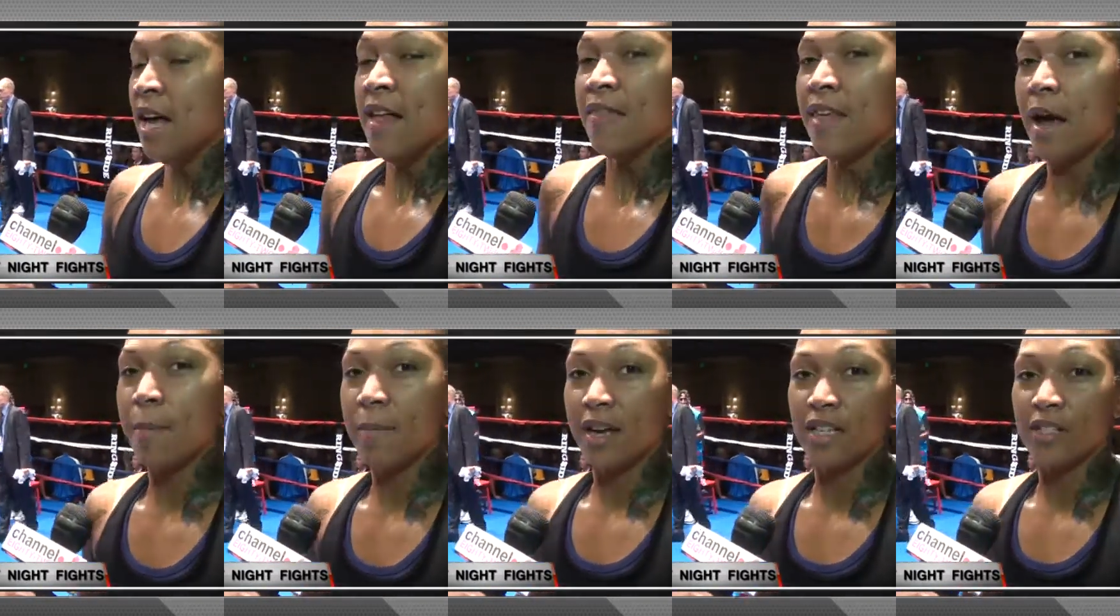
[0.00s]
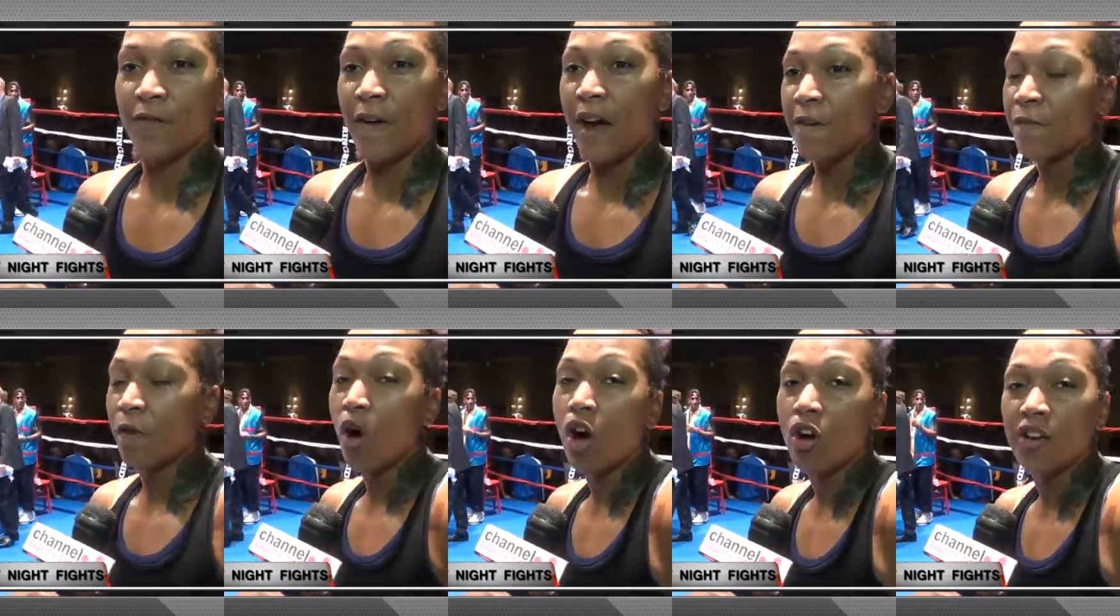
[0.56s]
That means fight
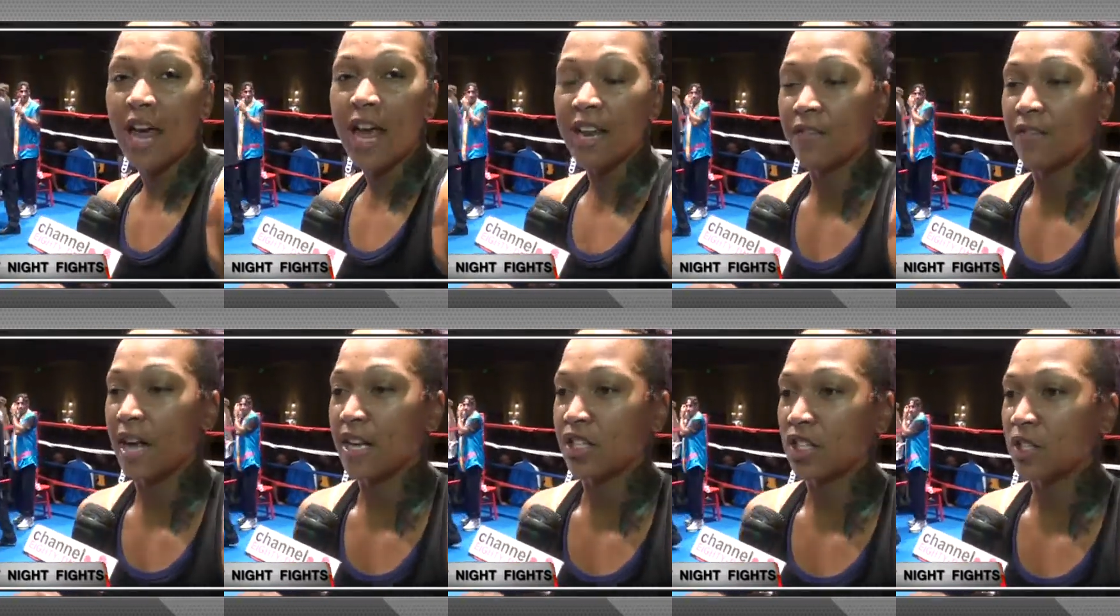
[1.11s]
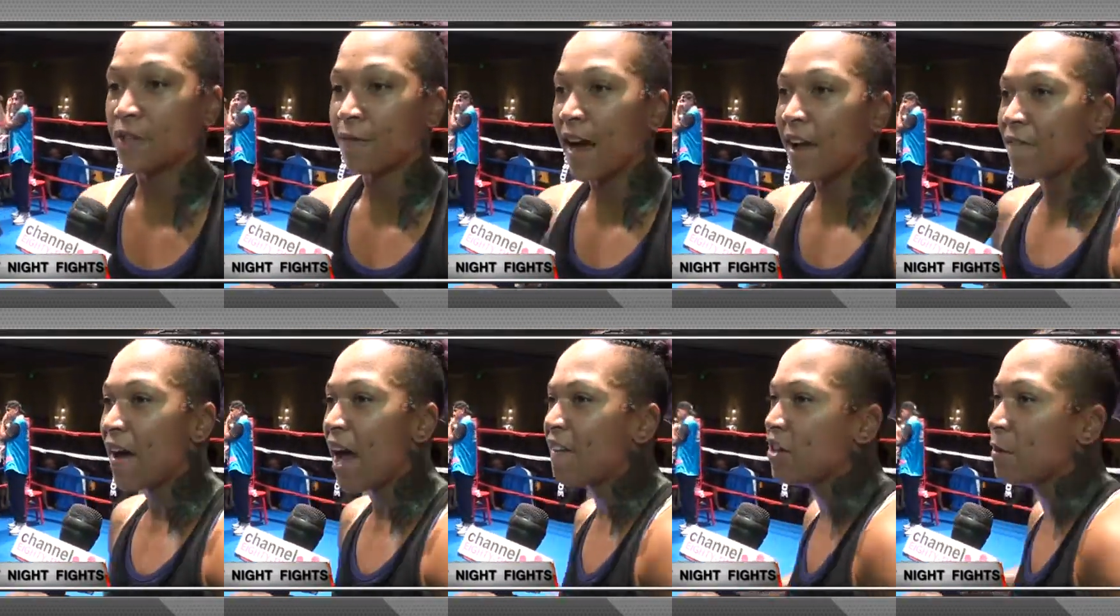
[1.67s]
for all Native nations, fight
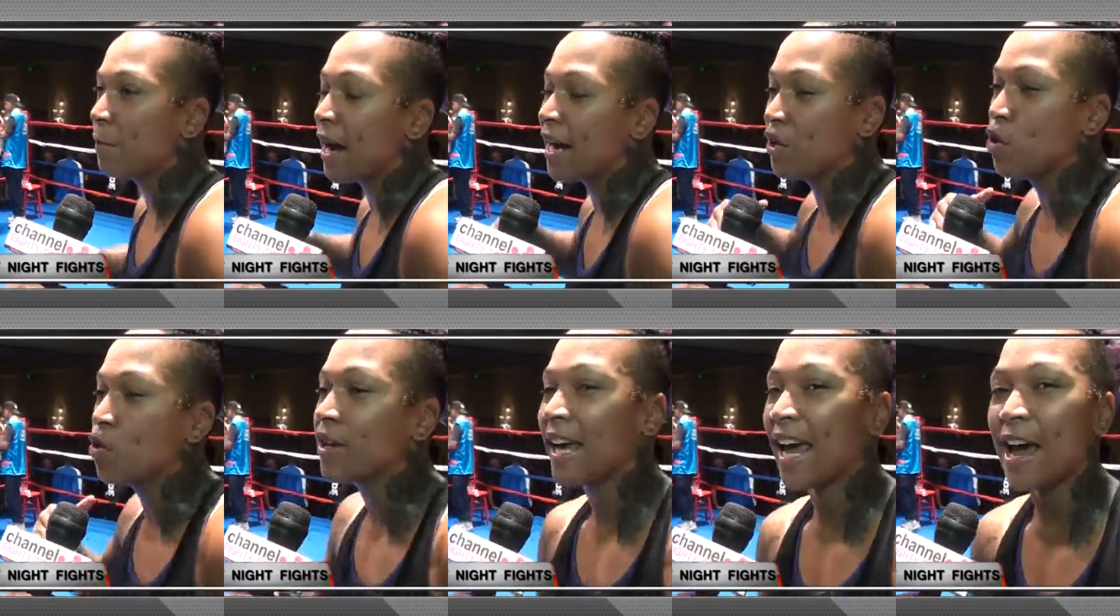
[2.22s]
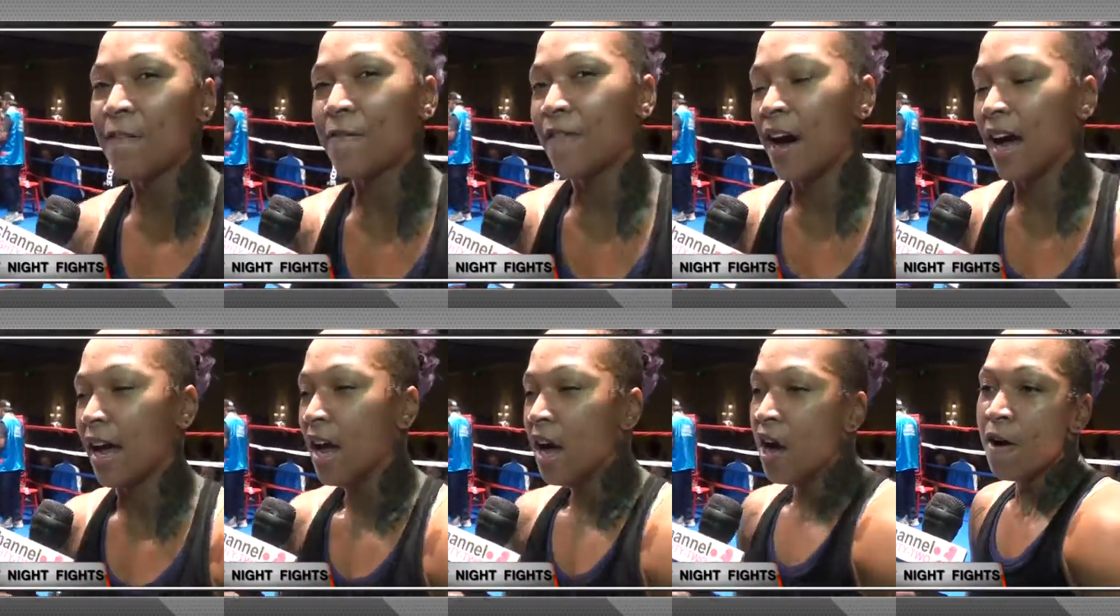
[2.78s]
for everybody who can't
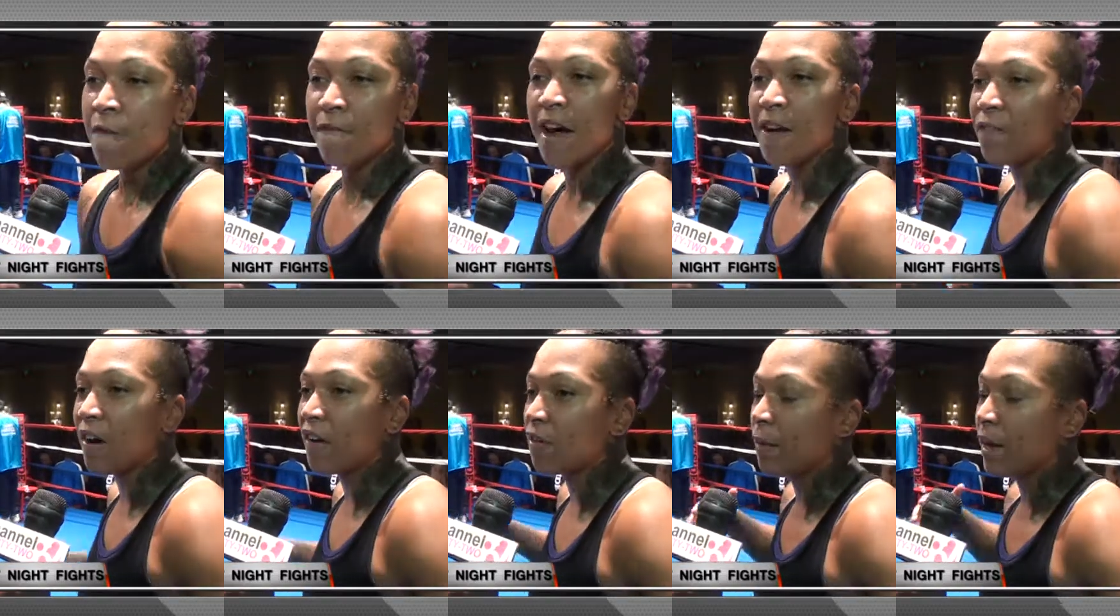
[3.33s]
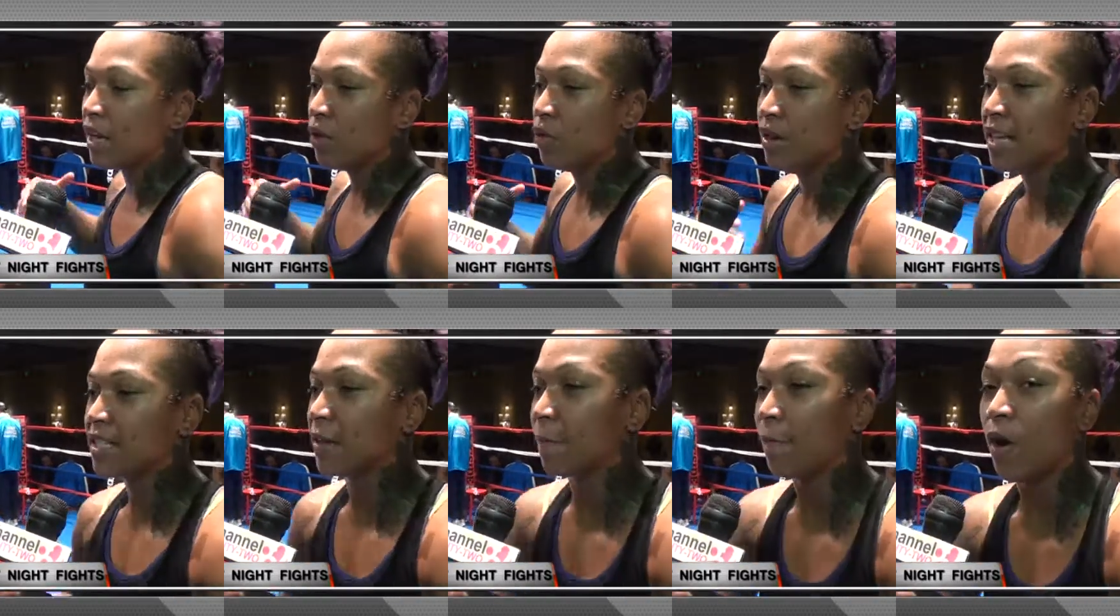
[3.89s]
fight, fight for everybody who
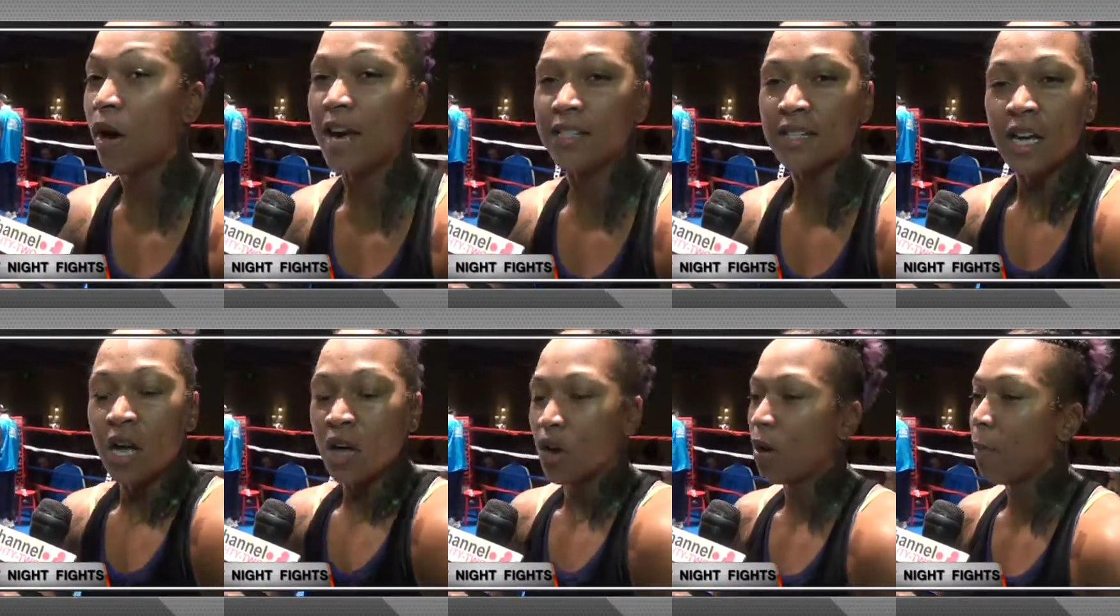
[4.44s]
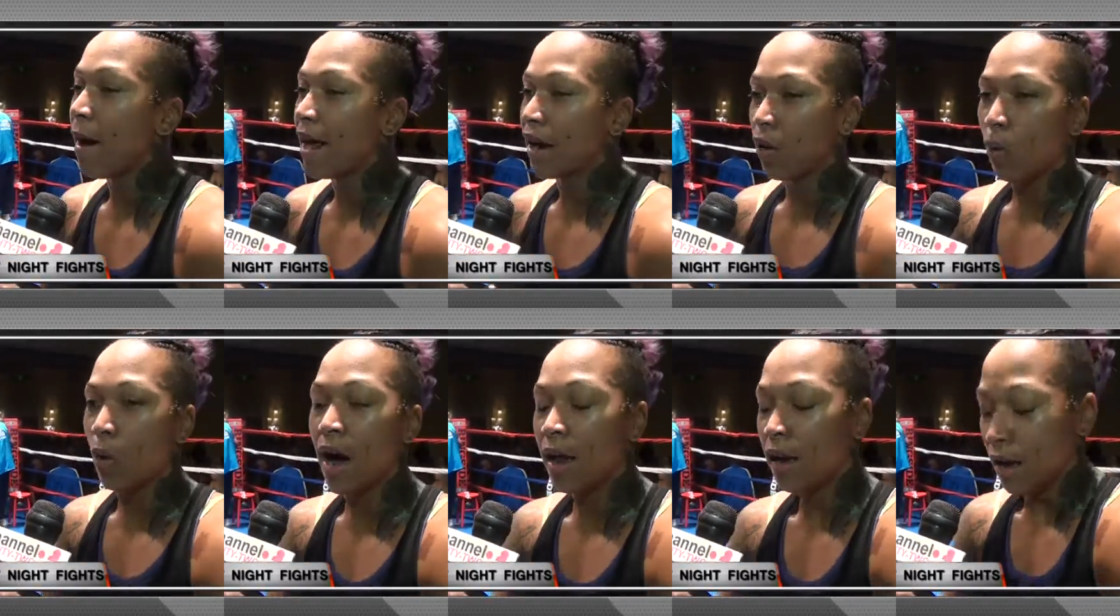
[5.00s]
needs a voice, no matter
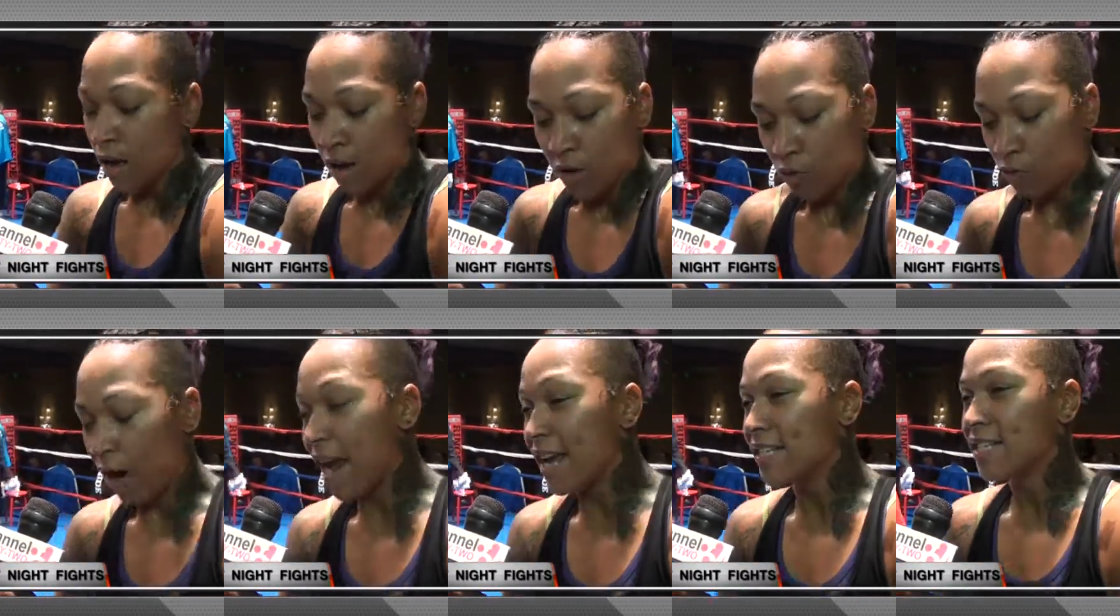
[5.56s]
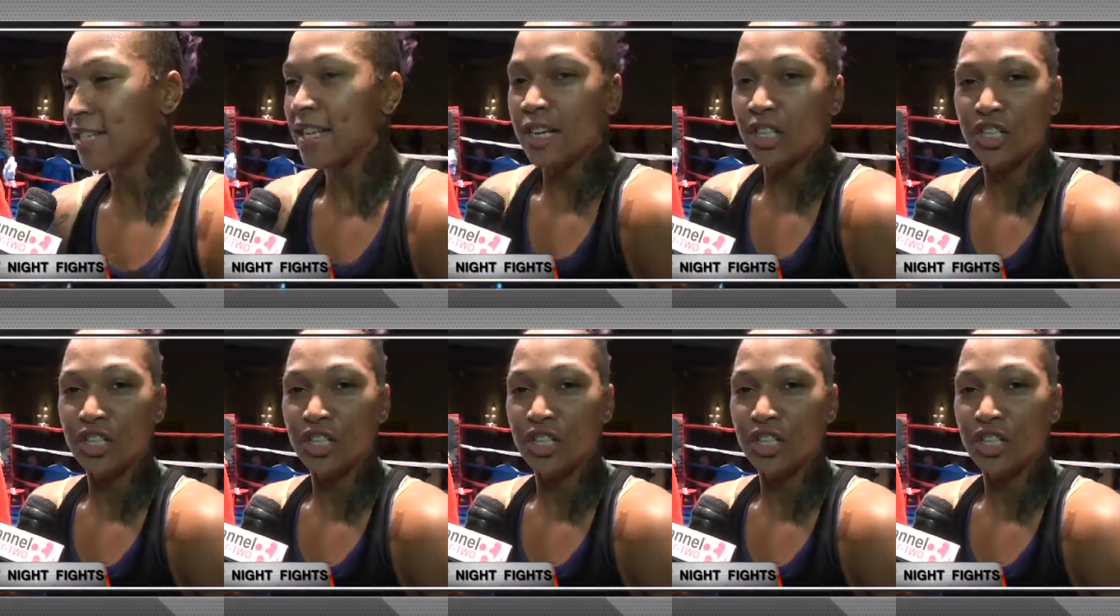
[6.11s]
what race,